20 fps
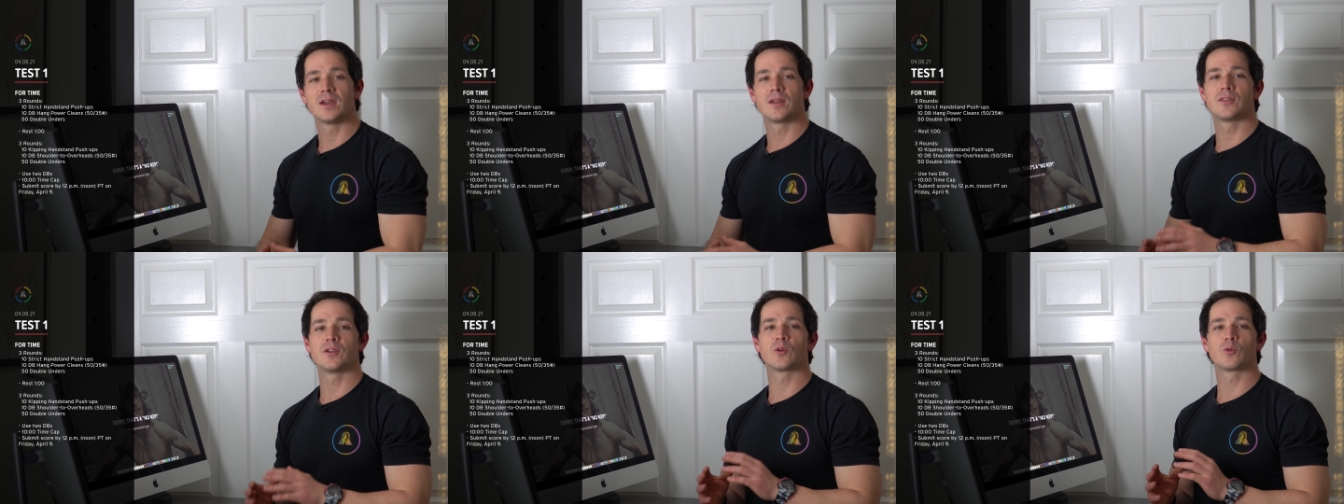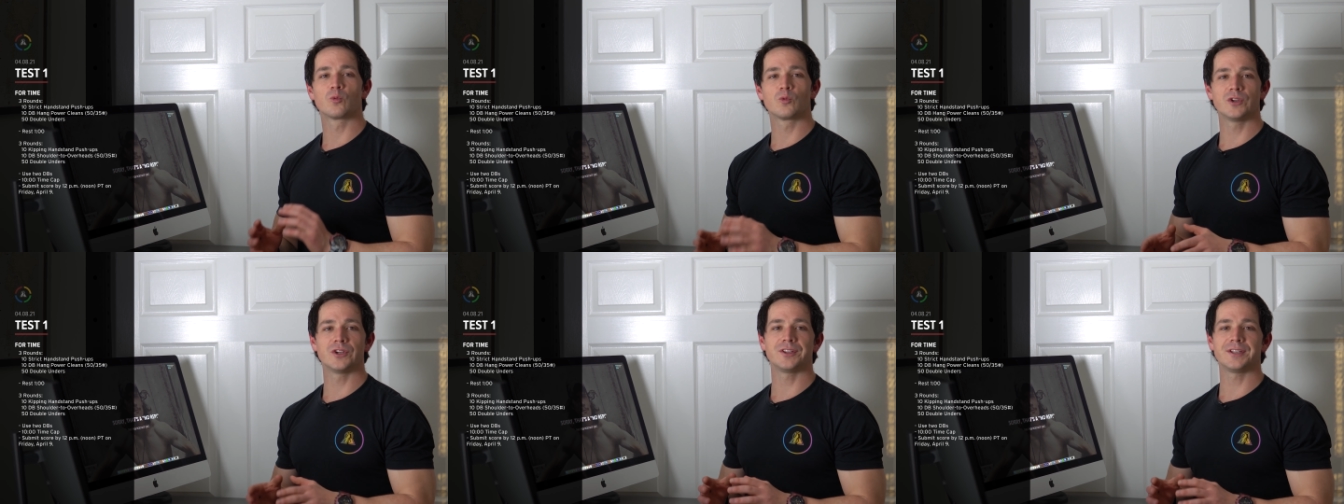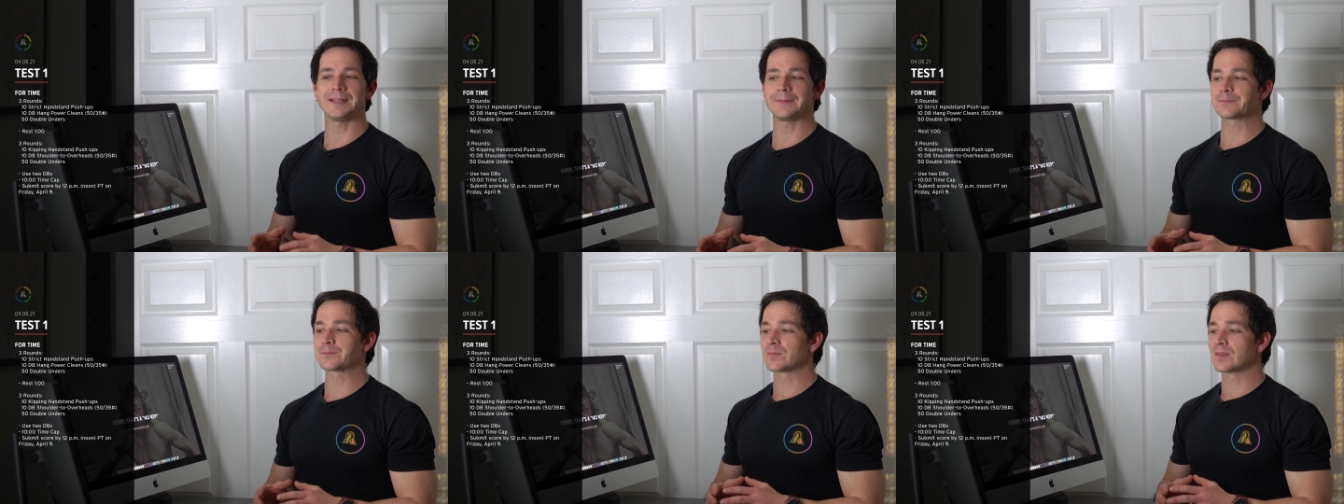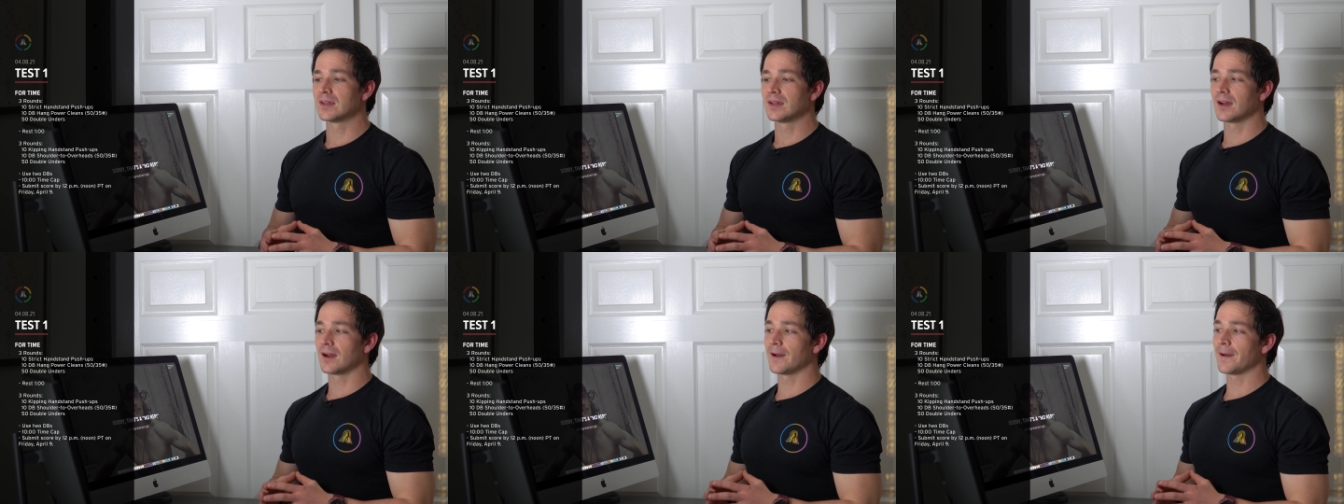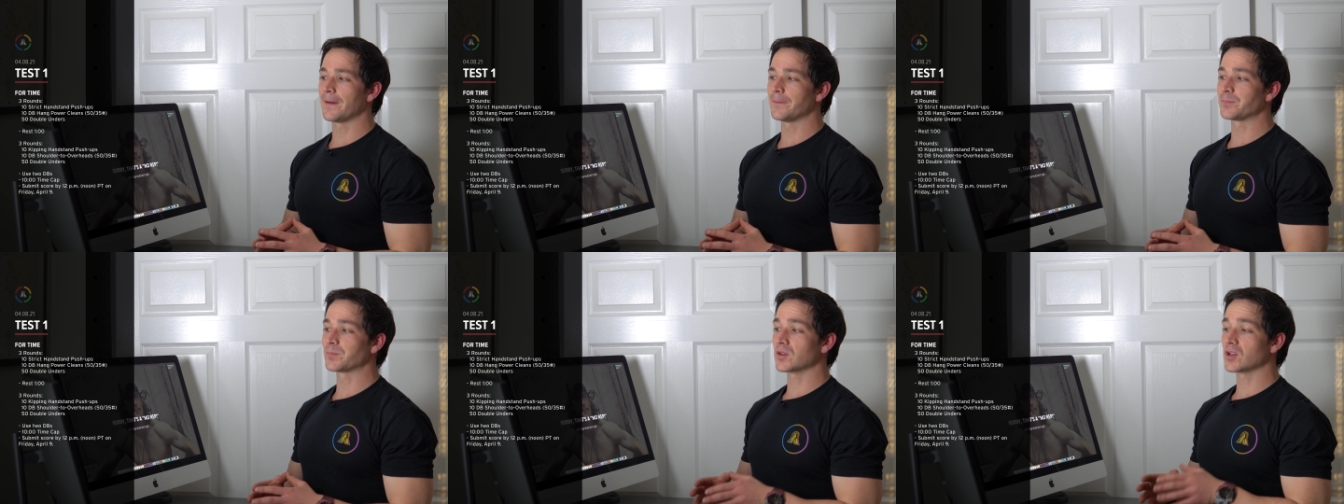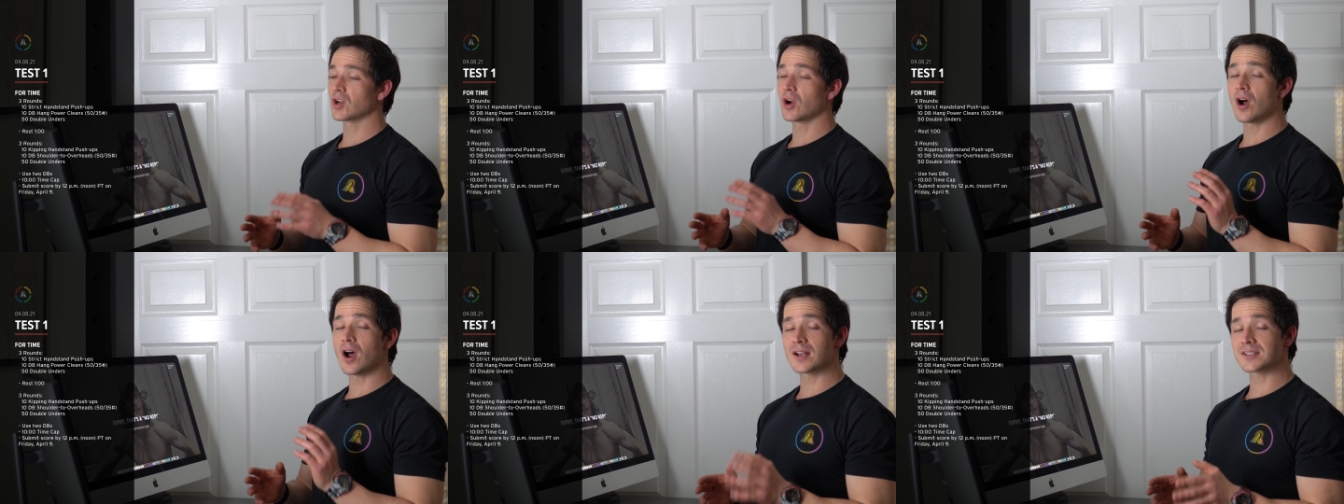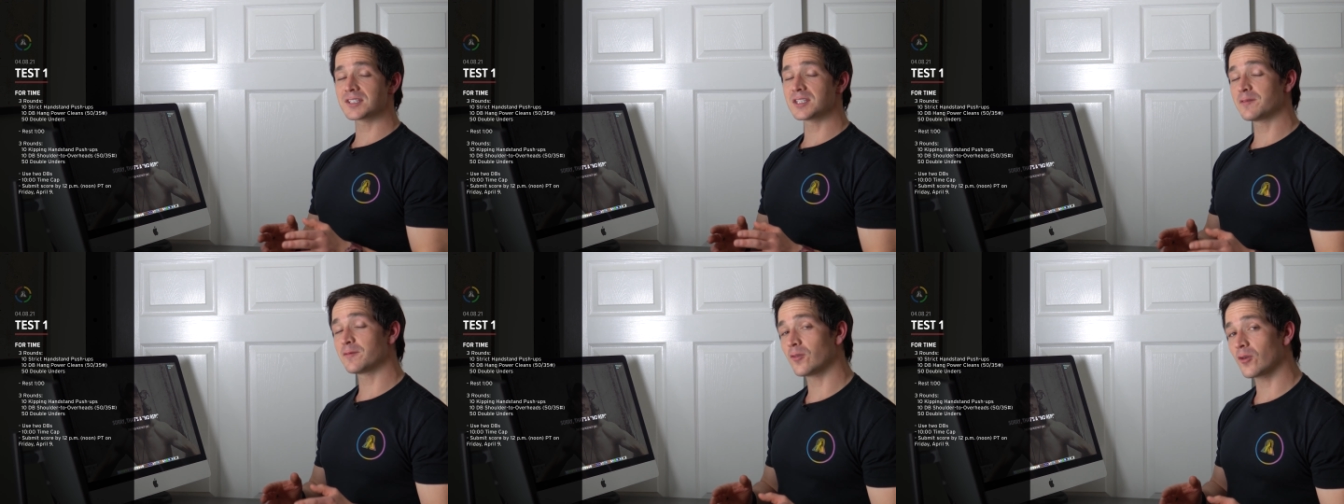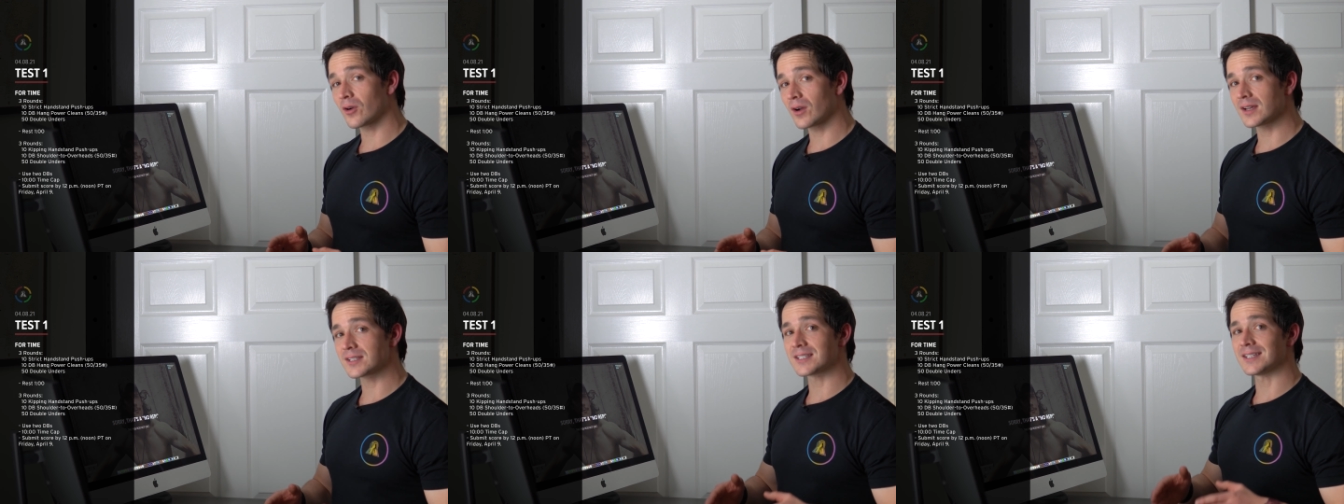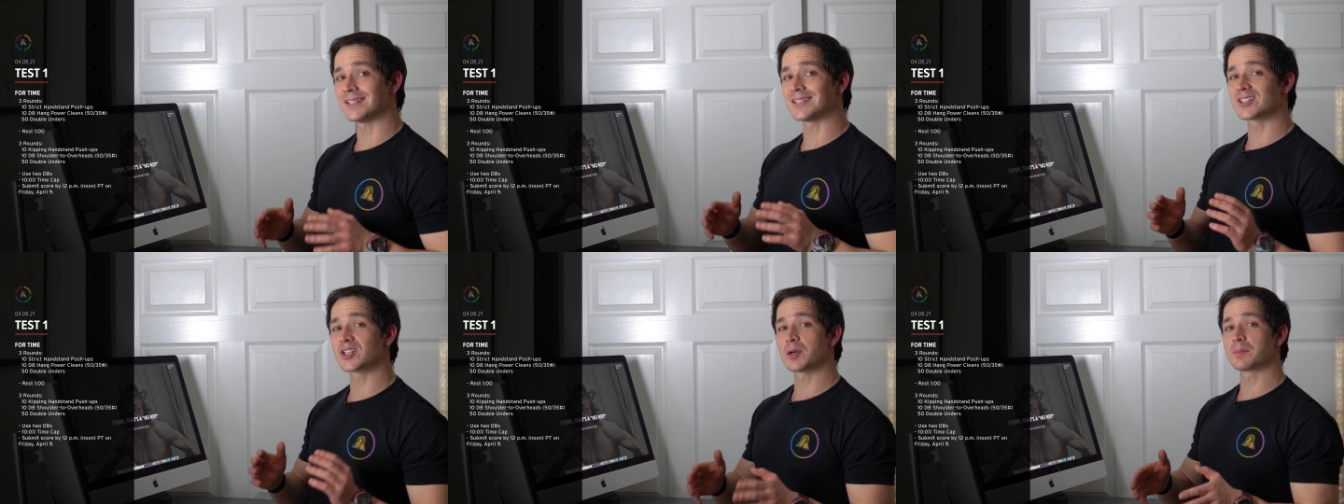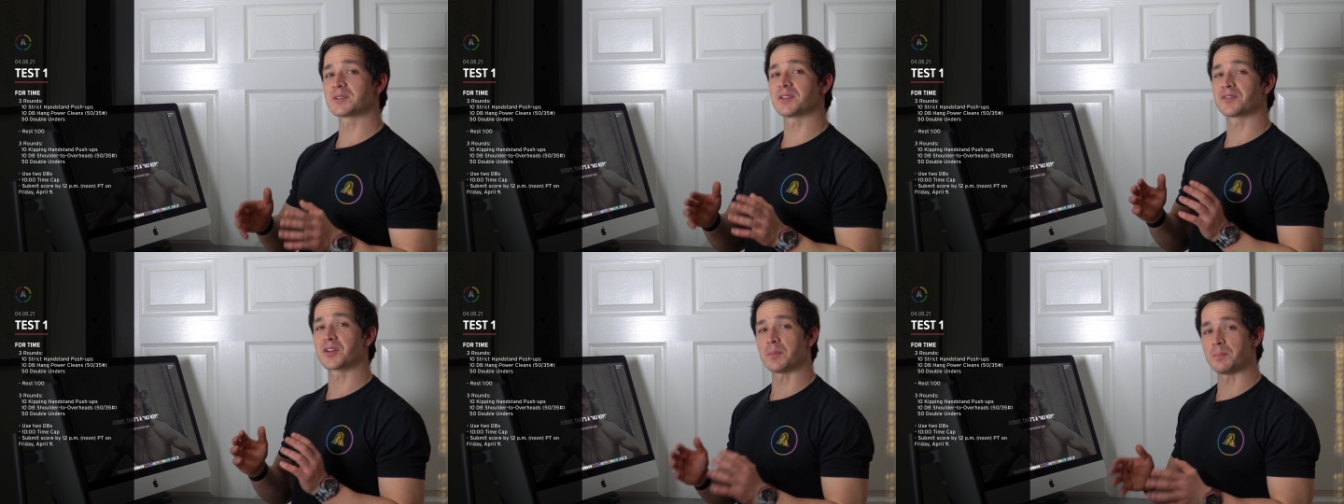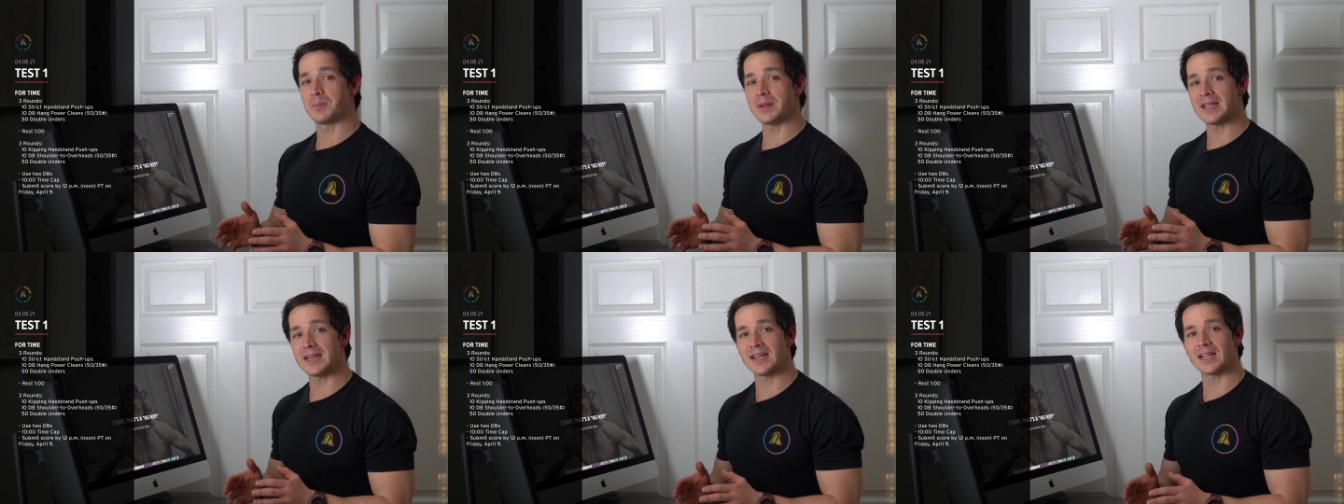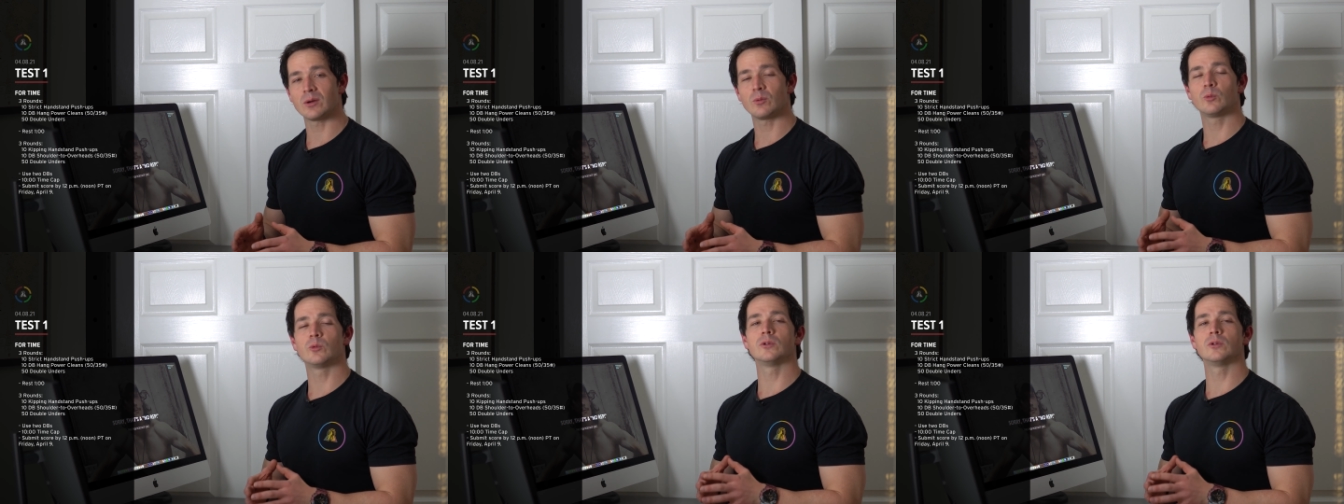They're really costly for us in terms of competing.